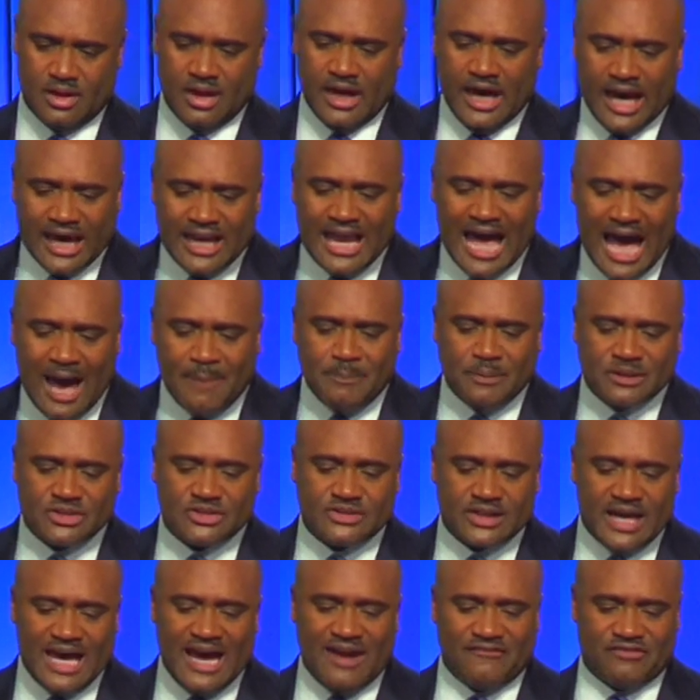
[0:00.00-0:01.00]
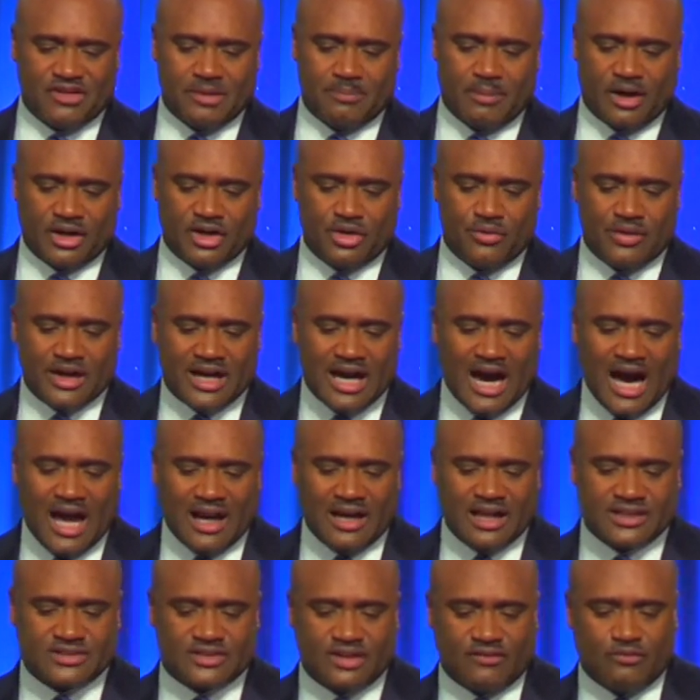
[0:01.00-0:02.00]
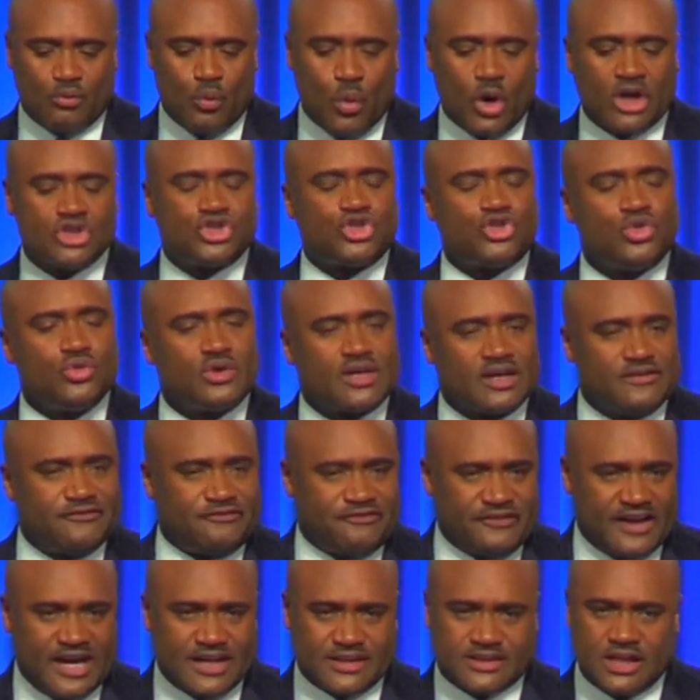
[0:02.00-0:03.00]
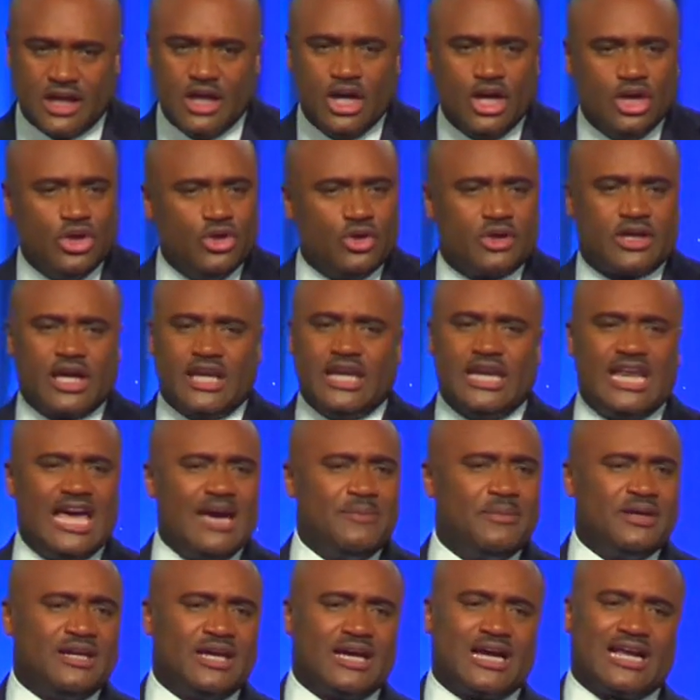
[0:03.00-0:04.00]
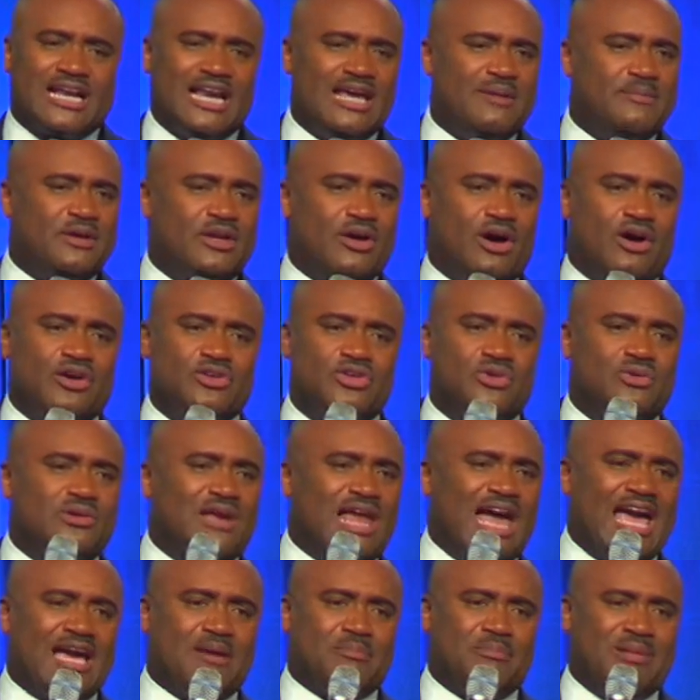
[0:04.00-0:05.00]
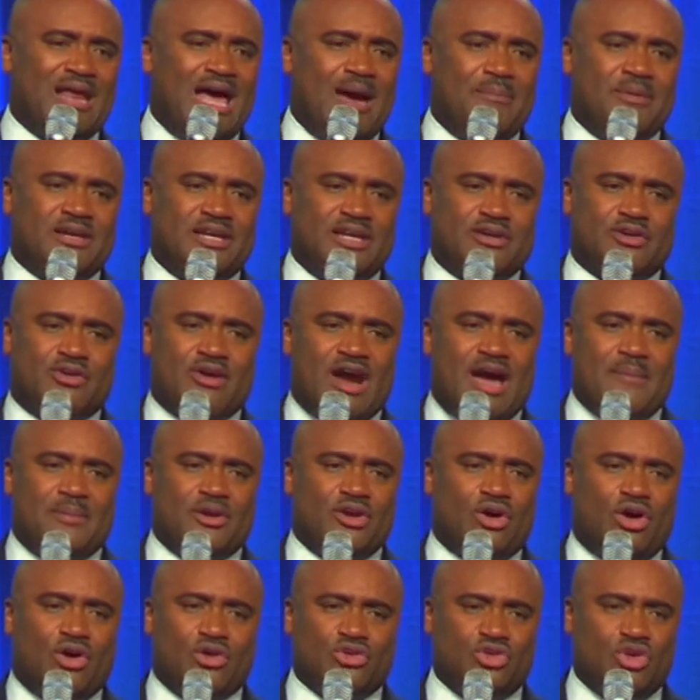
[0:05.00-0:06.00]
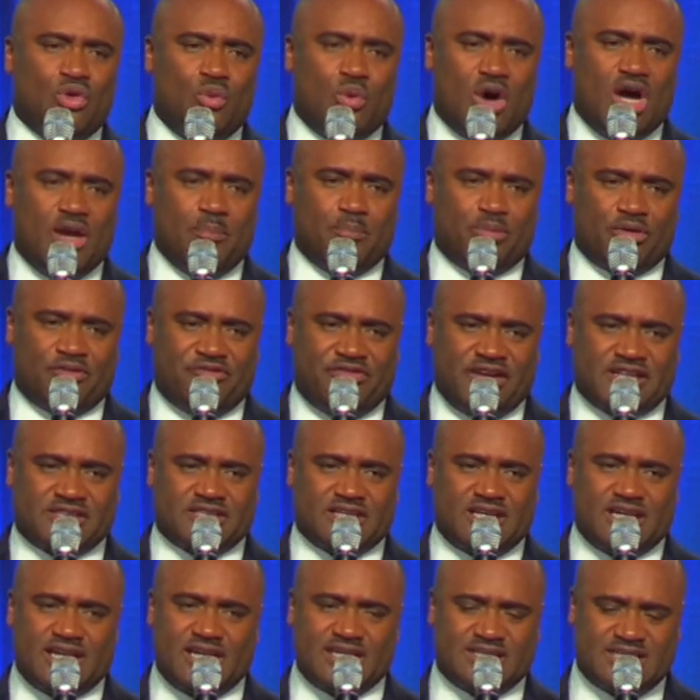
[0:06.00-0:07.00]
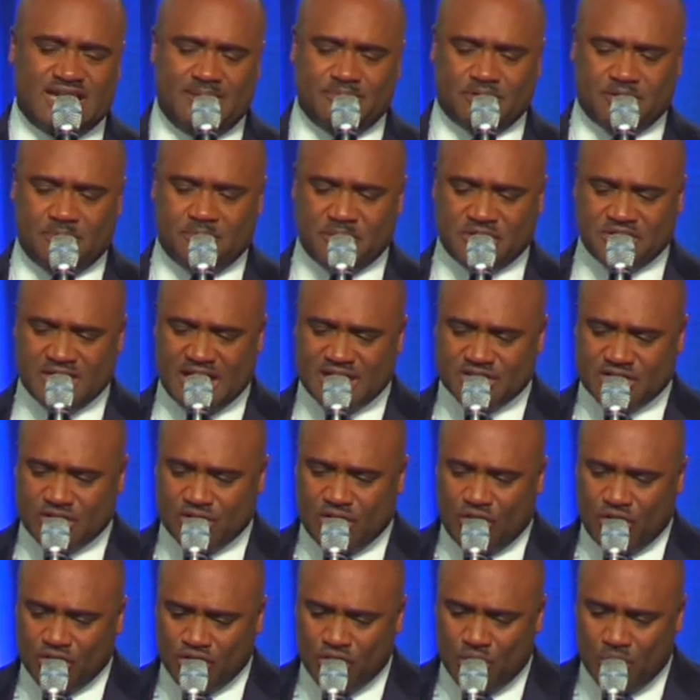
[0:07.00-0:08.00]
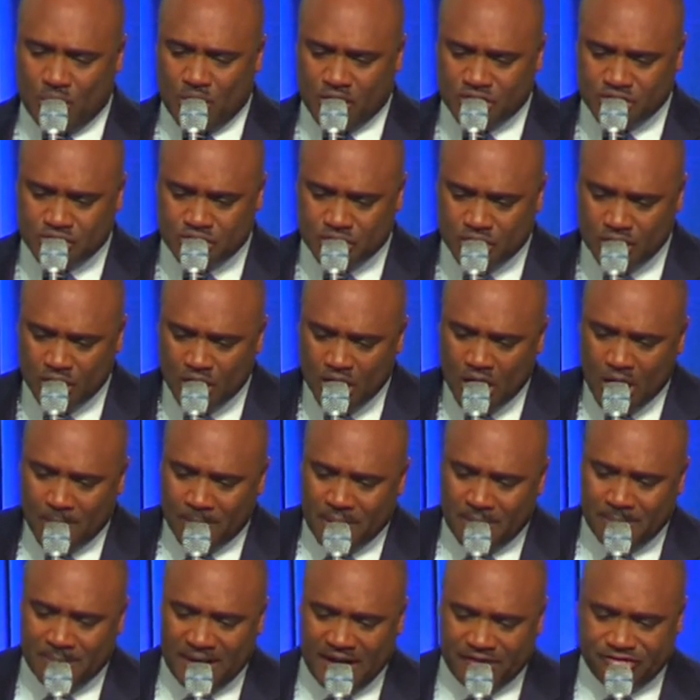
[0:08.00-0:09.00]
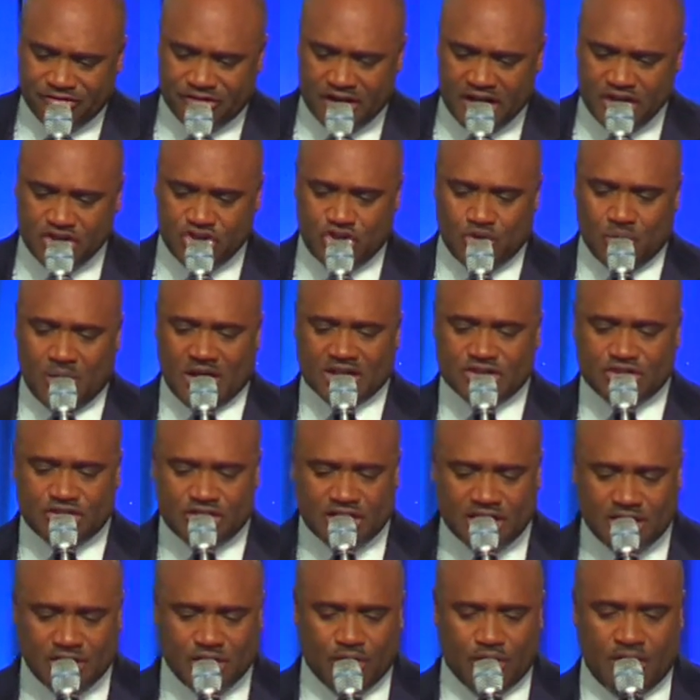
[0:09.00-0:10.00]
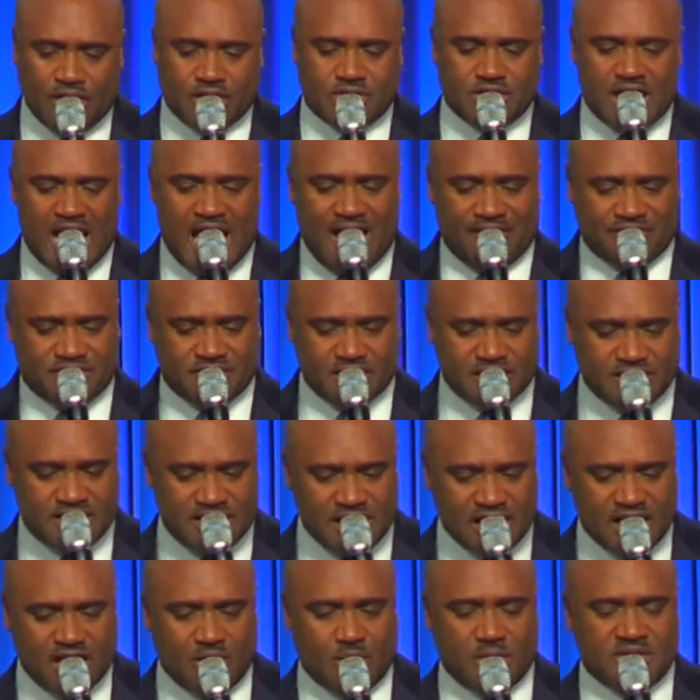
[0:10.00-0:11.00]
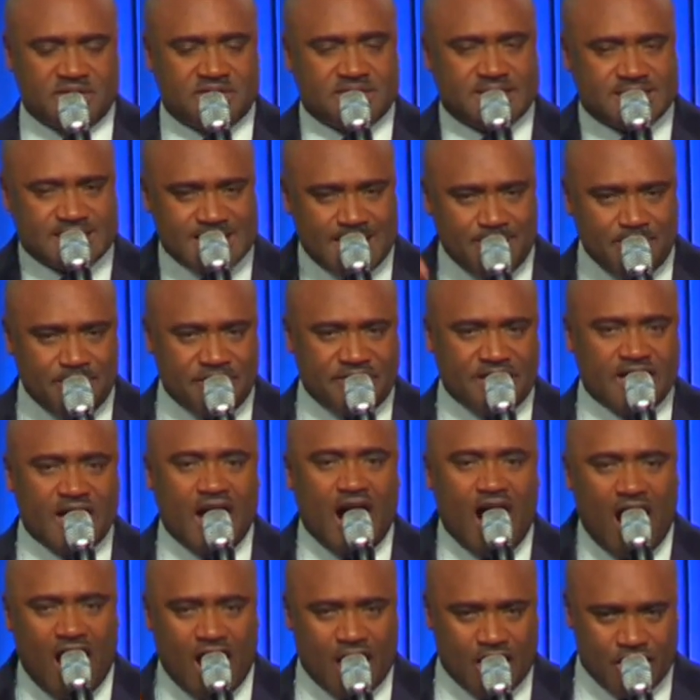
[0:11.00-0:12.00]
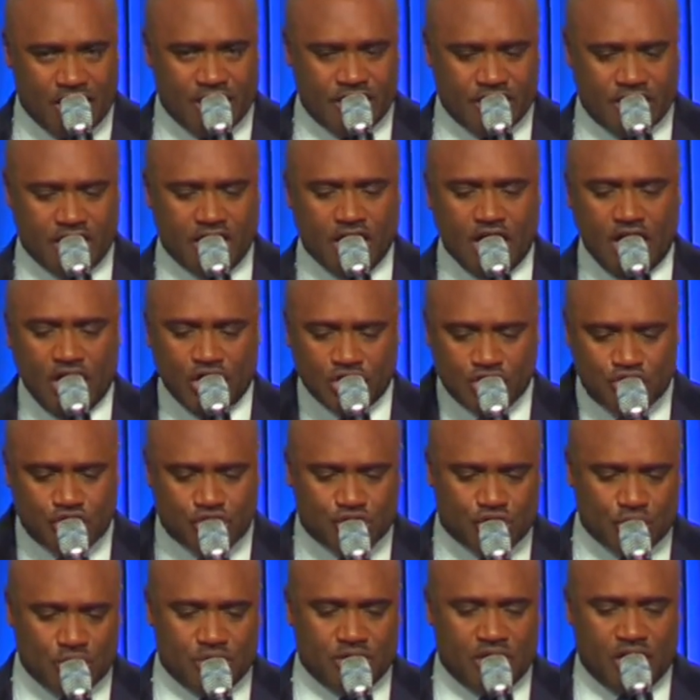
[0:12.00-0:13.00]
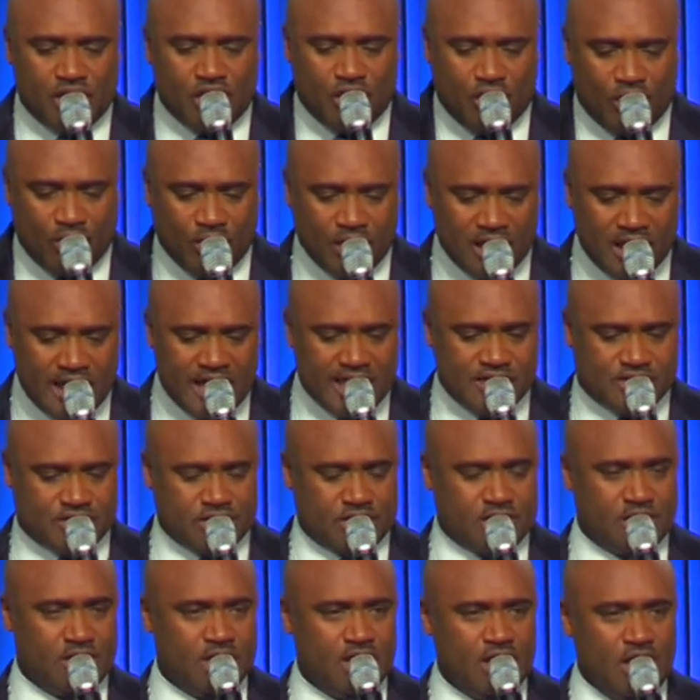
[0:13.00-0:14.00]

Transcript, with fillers: It happens to everybody, regardless of what you confess. You can name it and claim it all you like, blab it and grab it all you want, profess it and attempt to possess it all you want to. But my friends, you are still going to have to deal with something hard sooner or later.